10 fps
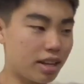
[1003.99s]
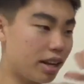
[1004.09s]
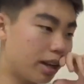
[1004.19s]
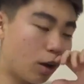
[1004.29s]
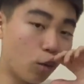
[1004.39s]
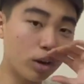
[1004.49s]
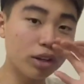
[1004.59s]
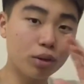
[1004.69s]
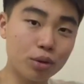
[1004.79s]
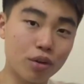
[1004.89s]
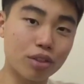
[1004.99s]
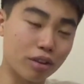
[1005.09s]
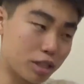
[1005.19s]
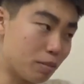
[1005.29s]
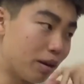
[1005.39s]
And I want to know your
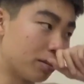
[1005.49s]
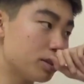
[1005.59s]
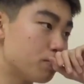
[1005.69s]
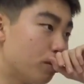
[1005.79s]
thoughts about this,